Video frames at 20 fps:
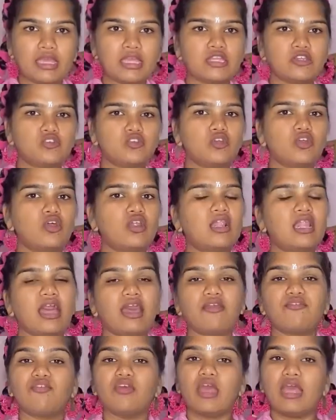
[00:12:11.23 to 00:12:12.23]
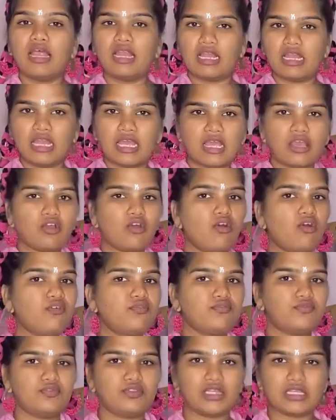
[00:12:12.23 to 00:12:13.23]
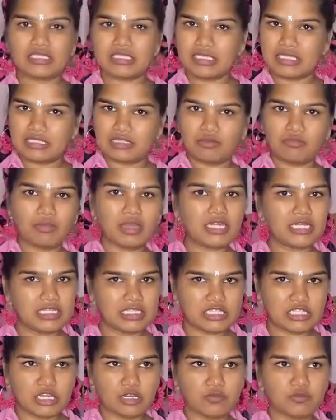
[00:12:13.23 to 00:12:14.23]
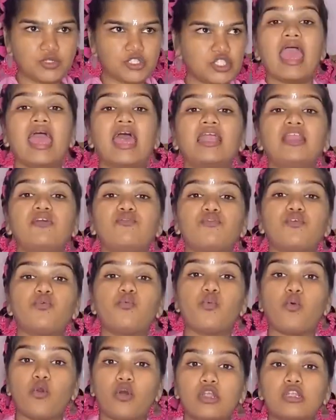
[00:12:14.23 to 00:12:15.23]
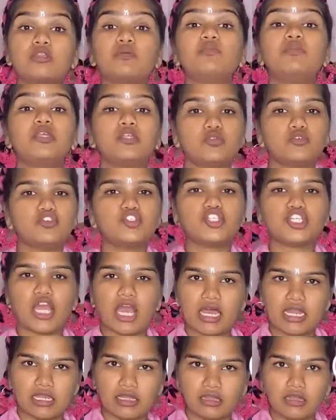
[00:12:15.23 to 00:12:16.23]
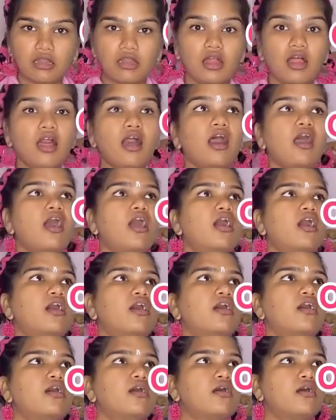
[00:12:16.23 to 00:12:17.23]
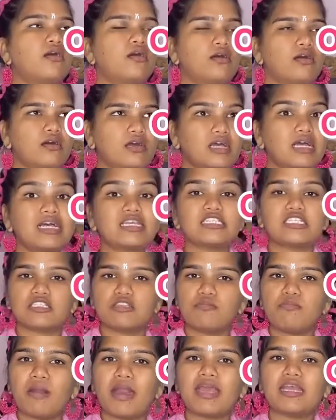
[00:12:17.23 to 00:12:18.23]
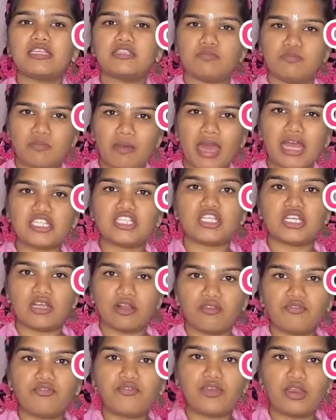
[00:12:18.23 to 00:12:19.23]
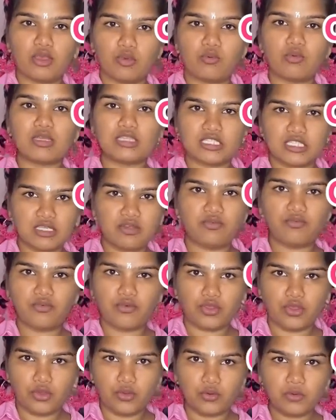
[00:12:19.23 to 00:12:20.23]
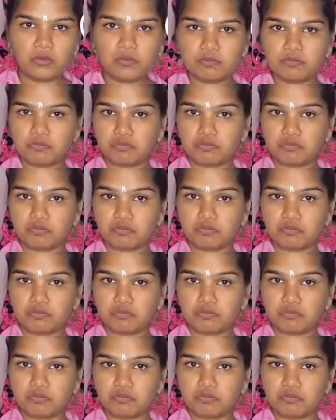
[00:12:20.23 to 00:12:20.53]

into your life. Link of this is in my description. And if you want me to channel a customized magical frequency for you,